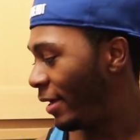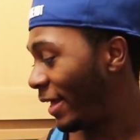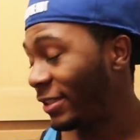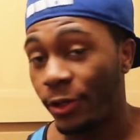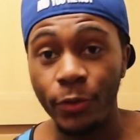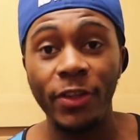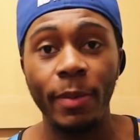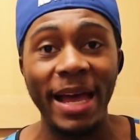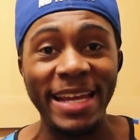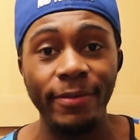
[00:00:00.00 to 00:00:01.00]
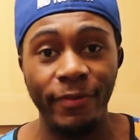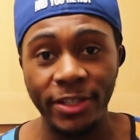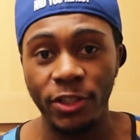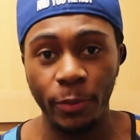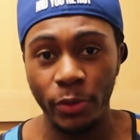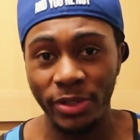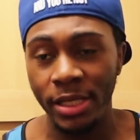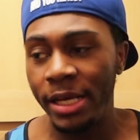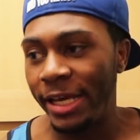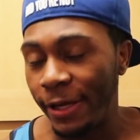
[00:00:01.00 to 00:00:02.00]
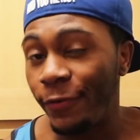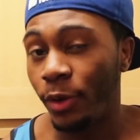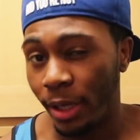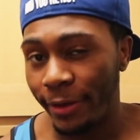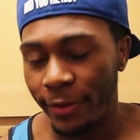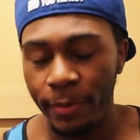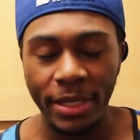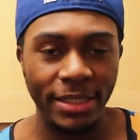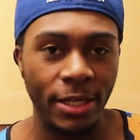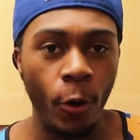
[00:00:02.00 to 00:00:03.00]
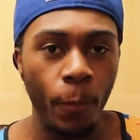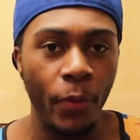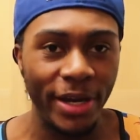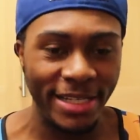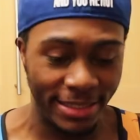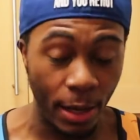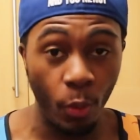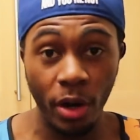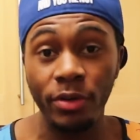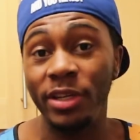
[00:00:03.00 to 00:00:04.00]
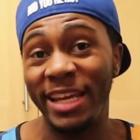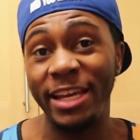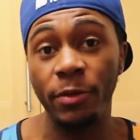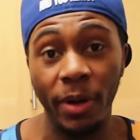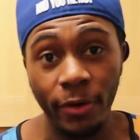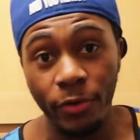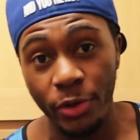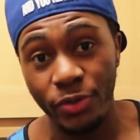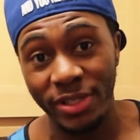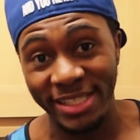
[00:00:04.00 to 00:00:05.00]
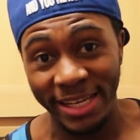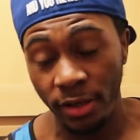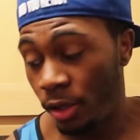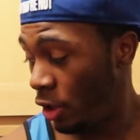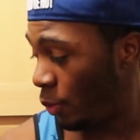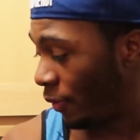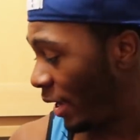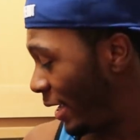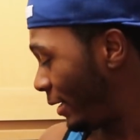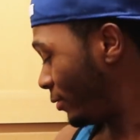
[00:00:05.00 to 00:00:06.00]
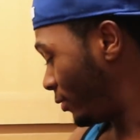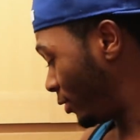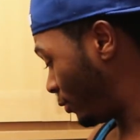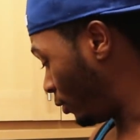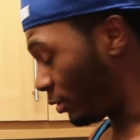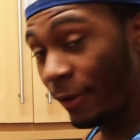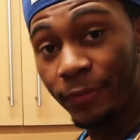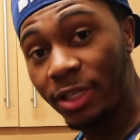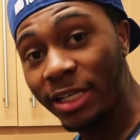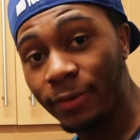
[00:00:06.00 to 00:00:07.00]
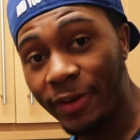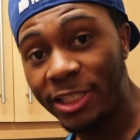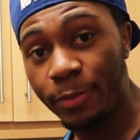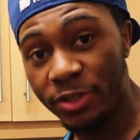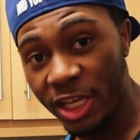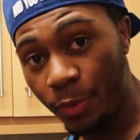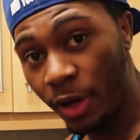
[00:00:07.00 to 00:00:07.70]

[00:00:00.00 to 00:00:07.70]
That's the good thing about eating vegetables. If you like them, the whole point is that, one, you're getting your micronutrients in, we're getting different types of vegetables here.